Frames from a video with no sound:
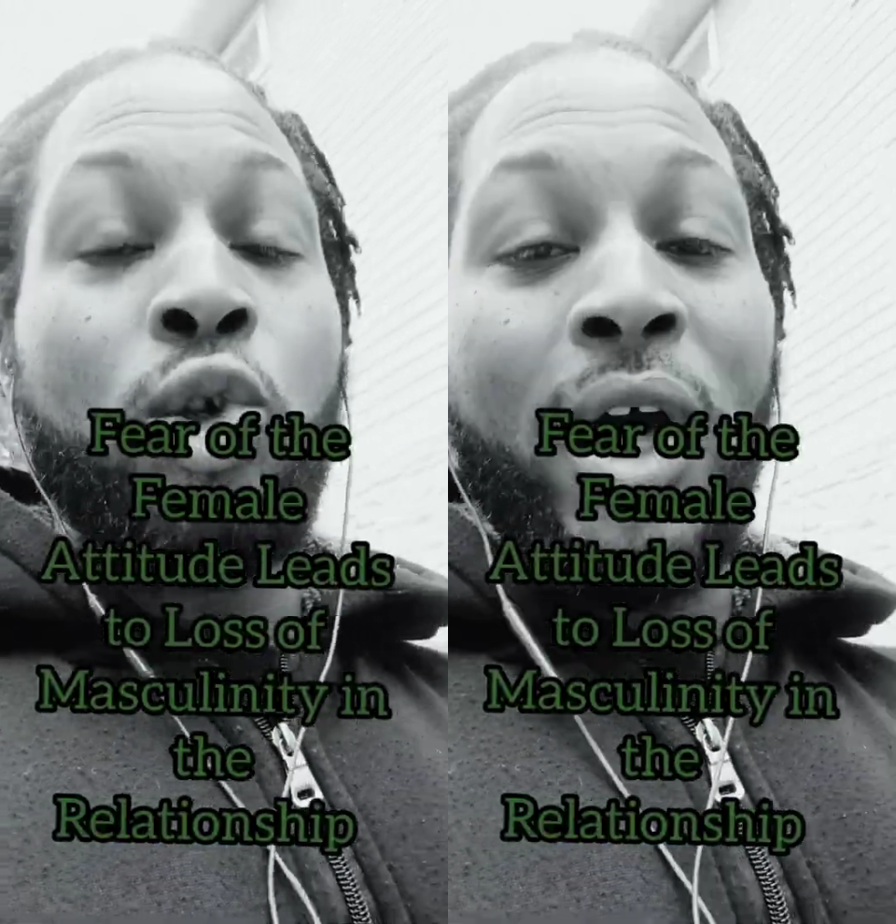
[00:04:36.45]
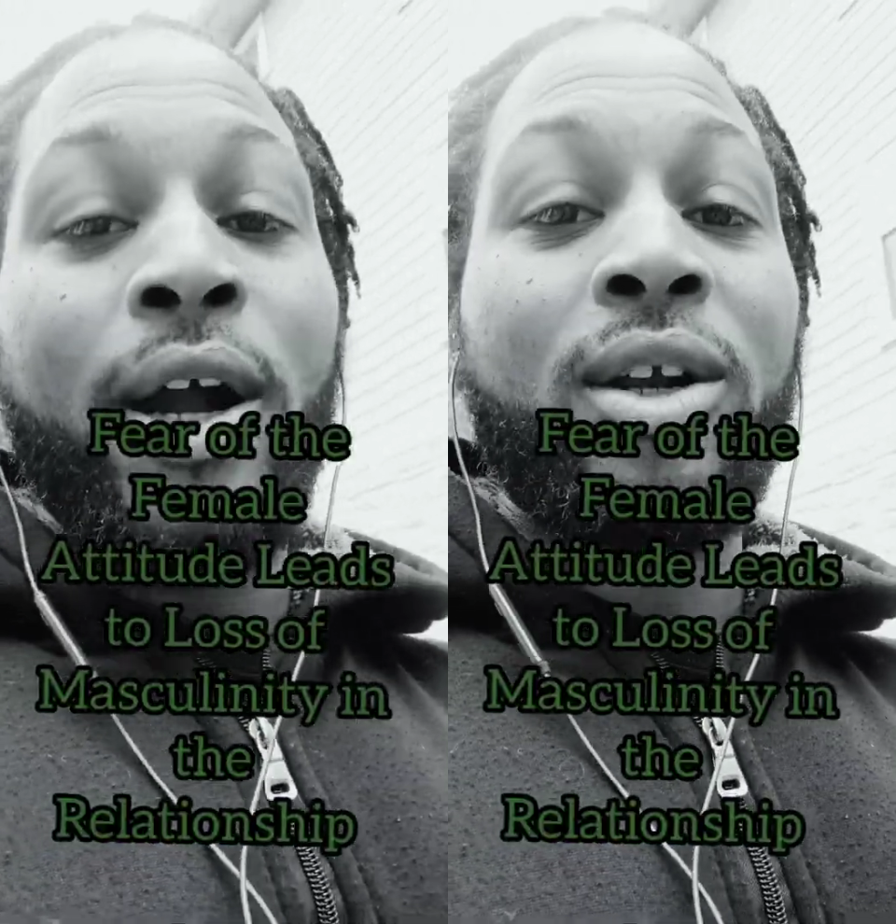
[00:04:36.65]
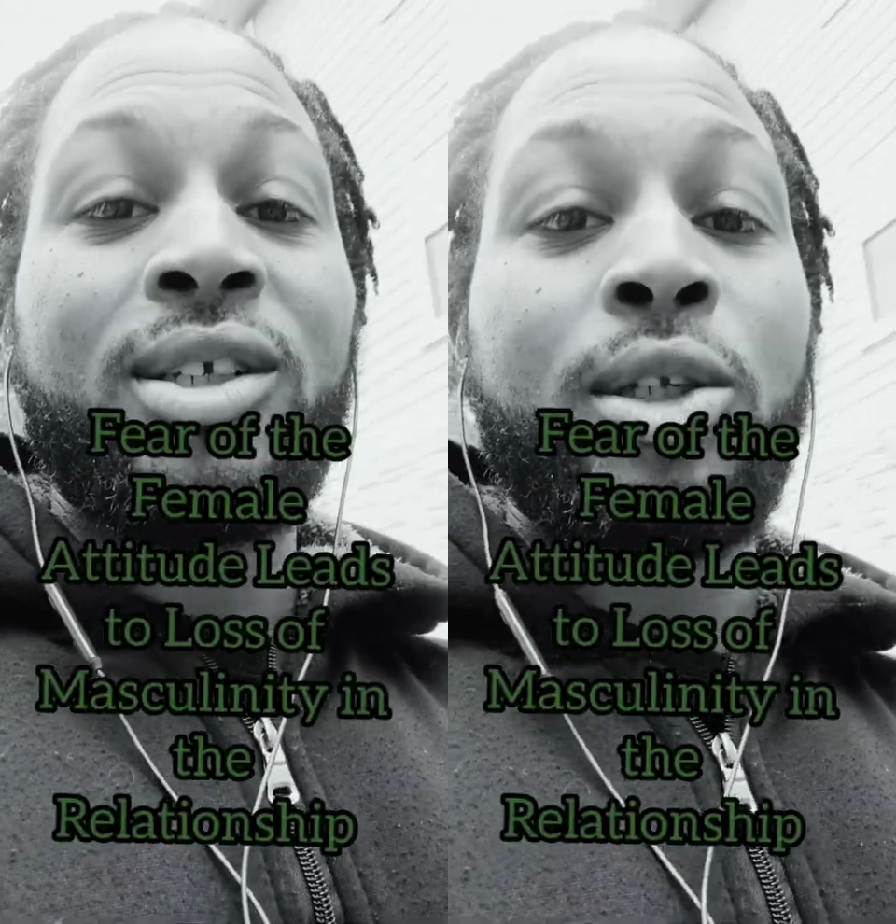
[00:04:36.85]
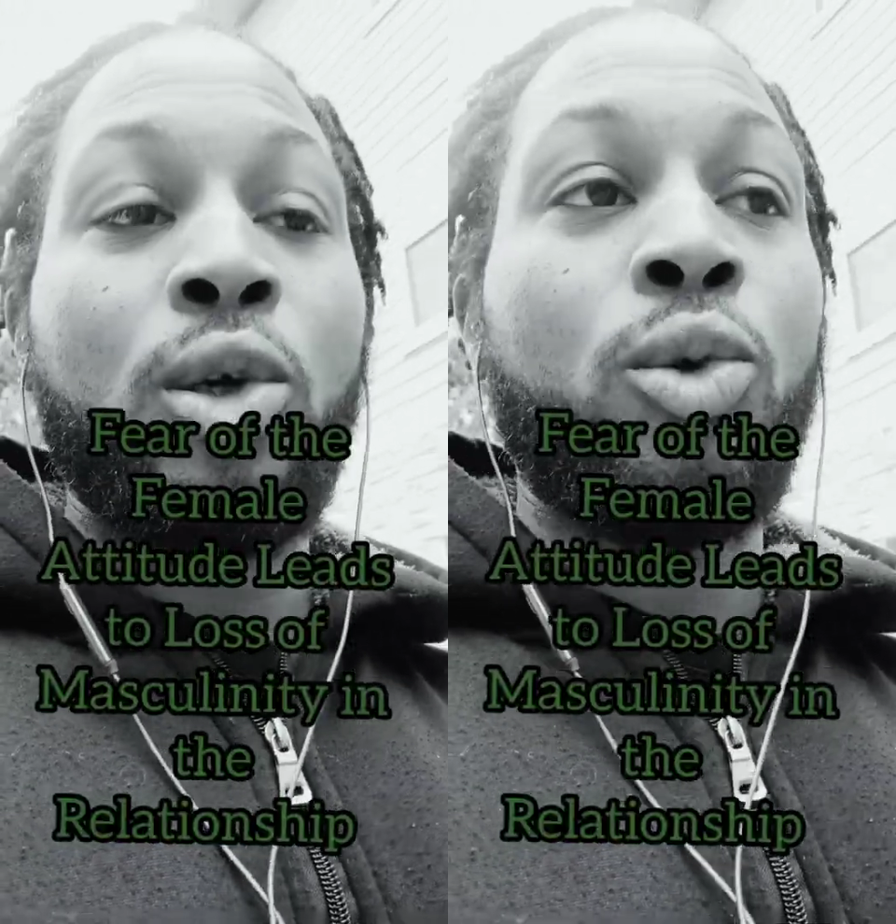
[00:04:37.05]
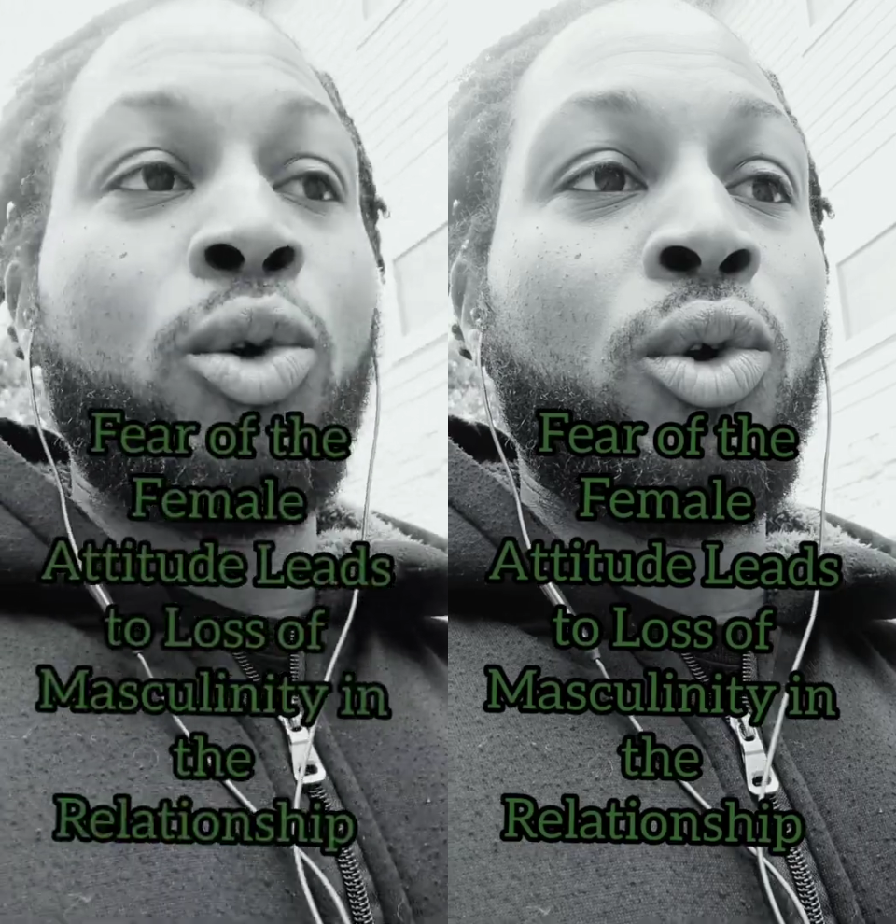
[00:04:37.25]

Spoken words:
let her stew